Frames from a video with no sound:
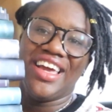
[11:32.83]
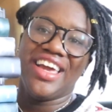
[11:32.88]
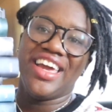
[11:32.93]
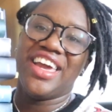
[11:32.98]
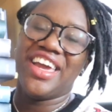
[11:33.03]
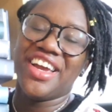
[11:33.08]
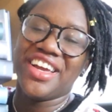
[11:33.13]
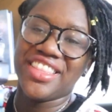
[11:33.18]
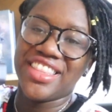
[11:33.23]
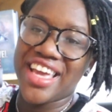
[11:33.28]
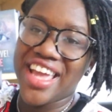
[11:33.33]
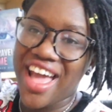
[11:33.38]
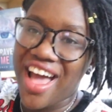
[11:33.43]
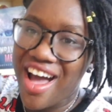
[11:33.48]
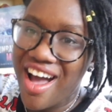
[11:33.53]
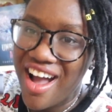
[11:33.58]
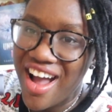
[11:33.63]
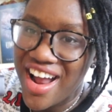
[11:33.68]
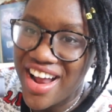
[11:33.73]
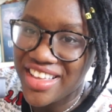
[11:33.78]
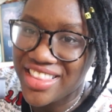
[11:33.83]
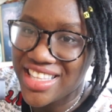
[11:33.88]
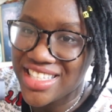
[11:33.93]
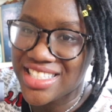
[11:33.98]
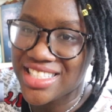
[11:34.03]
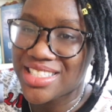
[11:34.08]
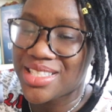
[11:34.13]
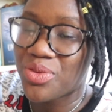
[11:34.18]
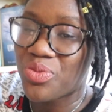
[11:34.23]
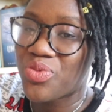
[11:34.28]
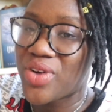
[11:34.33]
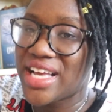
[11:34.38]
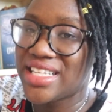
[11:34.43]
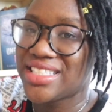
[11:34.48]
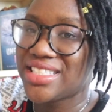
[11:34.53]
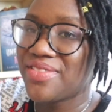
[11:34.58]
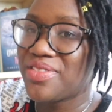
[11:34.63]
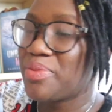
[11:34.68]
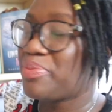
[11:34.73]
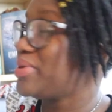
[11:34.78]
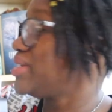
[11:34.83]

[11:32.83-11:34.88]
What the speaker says: Here they are. This is the rest of the